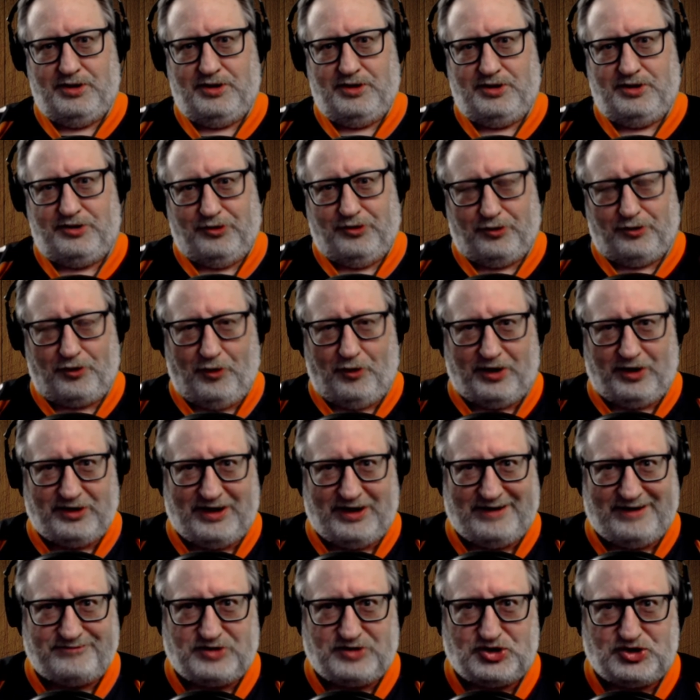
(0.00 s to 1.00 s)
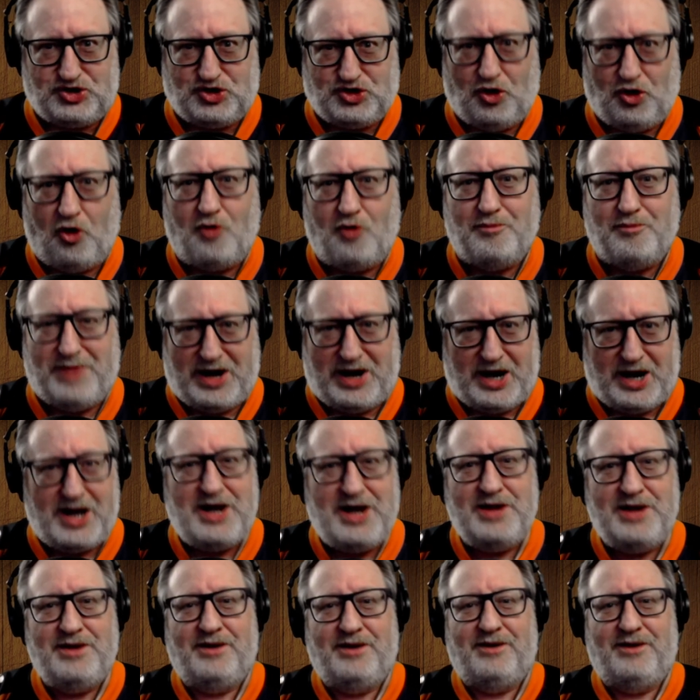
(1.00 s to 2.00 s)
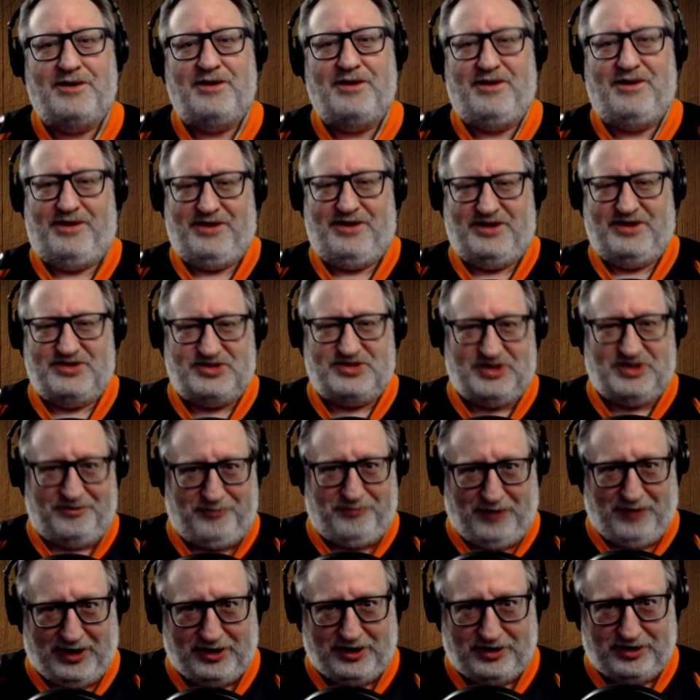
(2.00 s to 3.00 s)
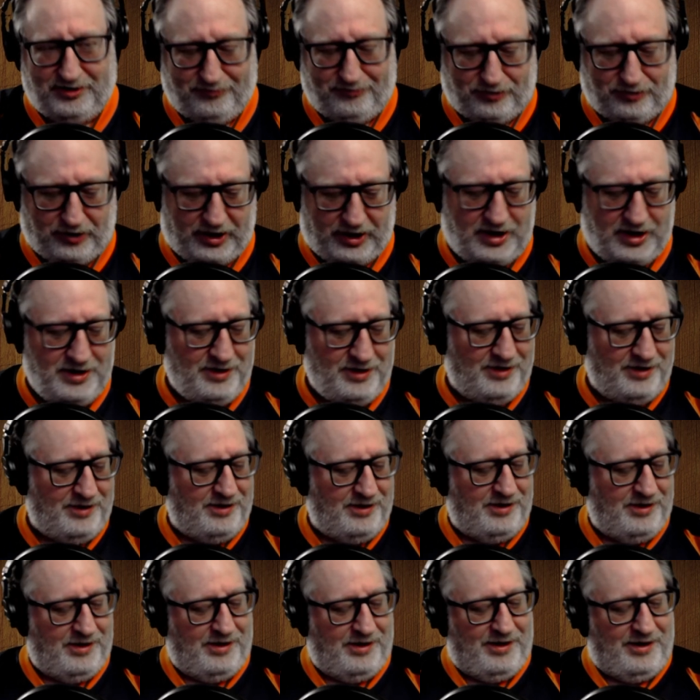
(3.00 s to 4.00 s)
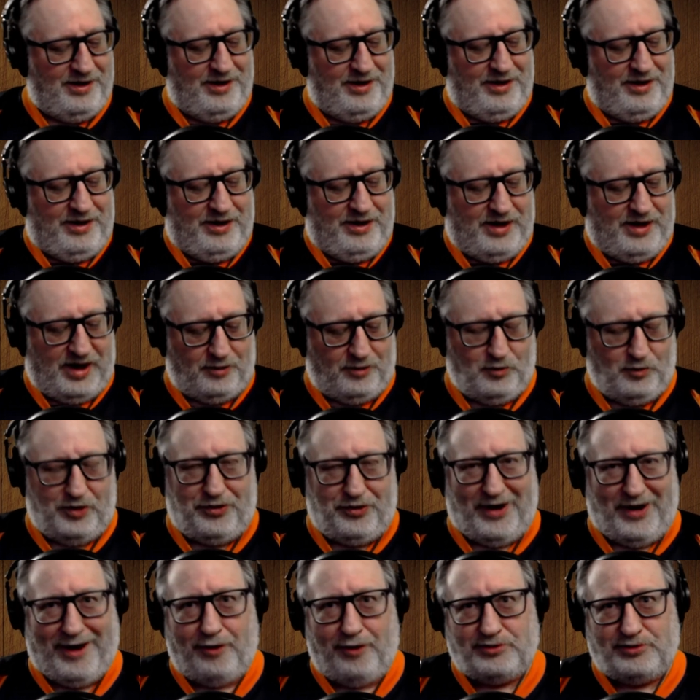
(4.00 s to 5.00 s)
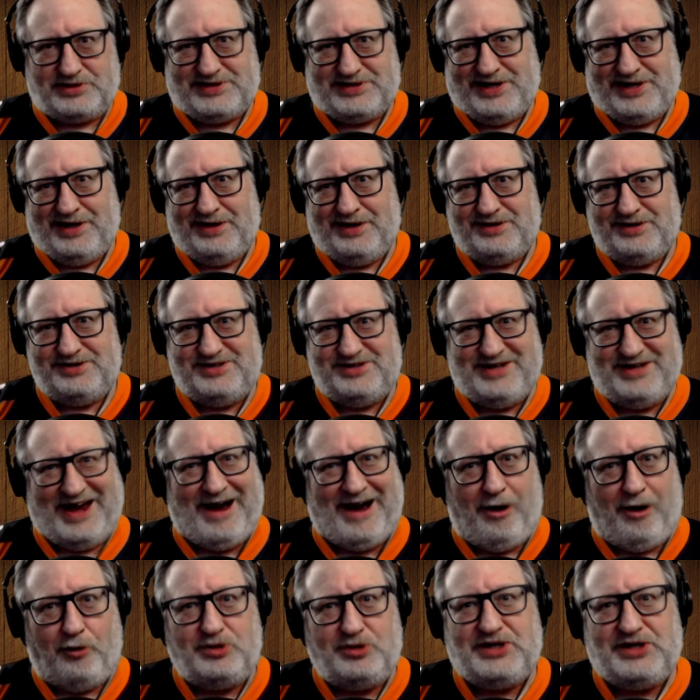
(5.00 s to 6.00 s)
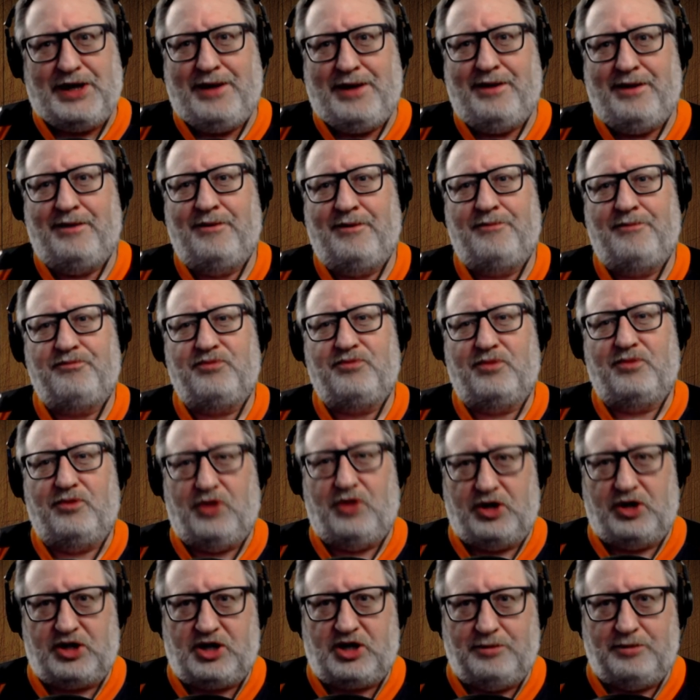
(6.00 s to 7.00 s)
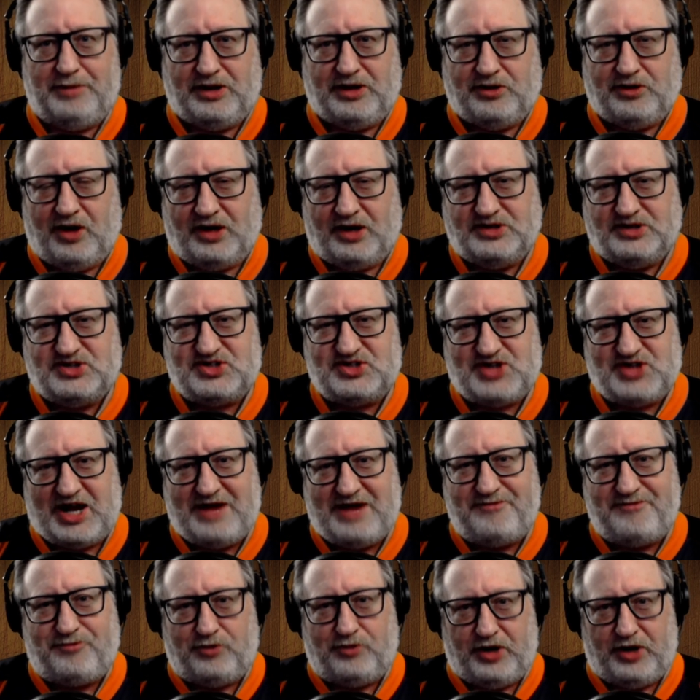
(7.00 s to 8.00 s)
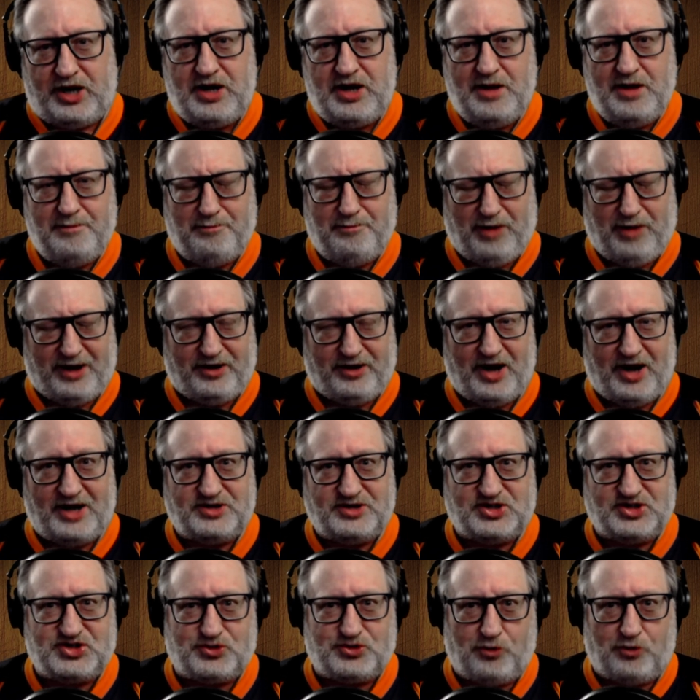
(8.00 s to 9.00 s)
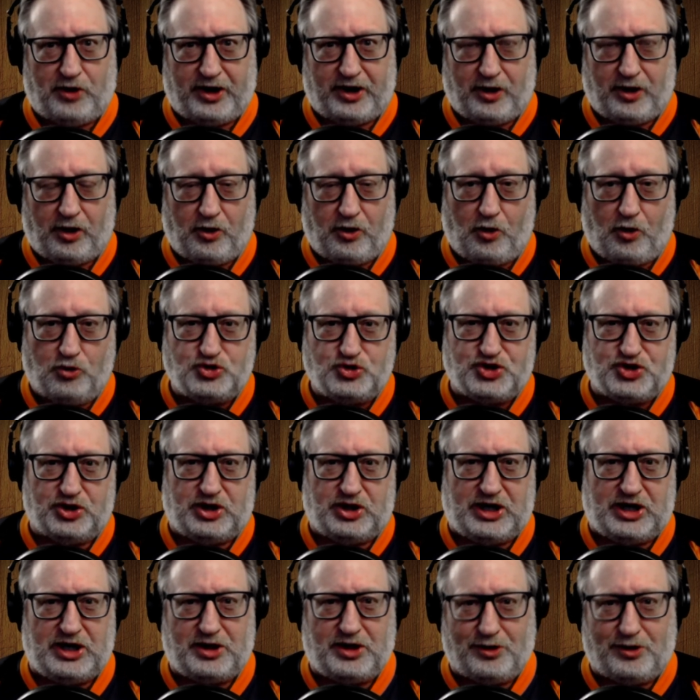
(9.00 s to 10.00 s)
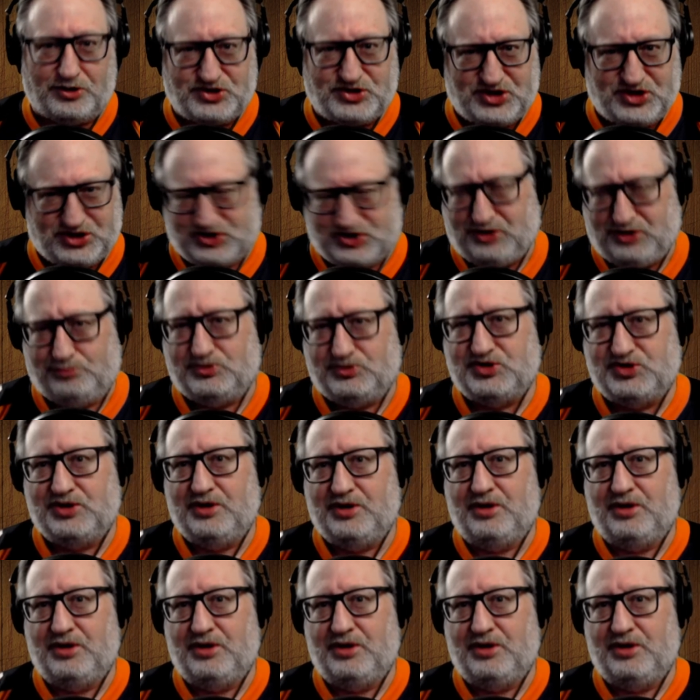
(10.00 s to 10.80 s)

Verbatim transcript: you're going to have to show me definitively and without doubt that it can be done safely by not destroying our ocean ecosystems.